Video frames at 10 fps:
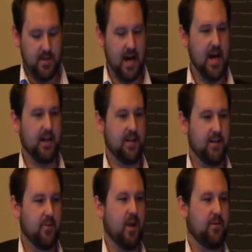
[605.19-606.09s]

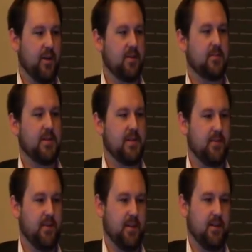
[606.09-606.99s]
targeted and relevant and
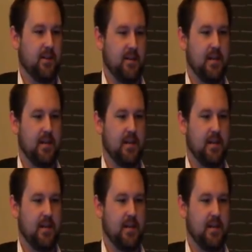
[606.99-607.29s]
specific